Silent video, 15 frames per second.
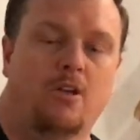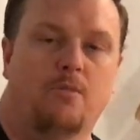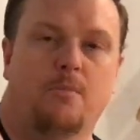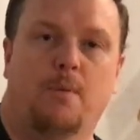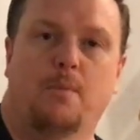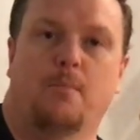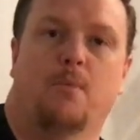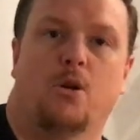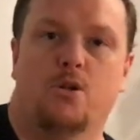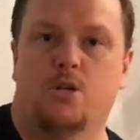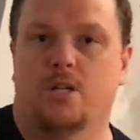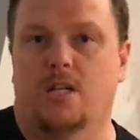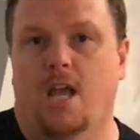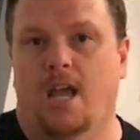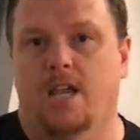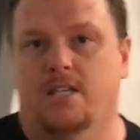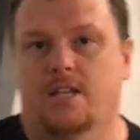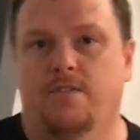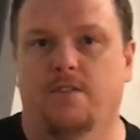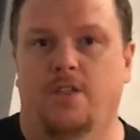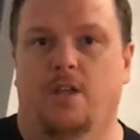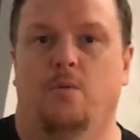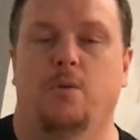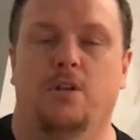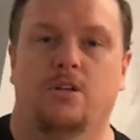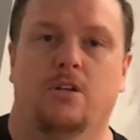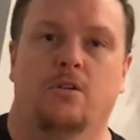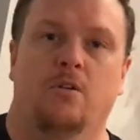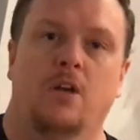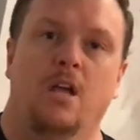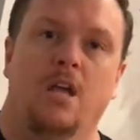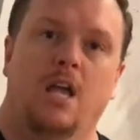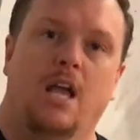Remember merchandise, everything we do.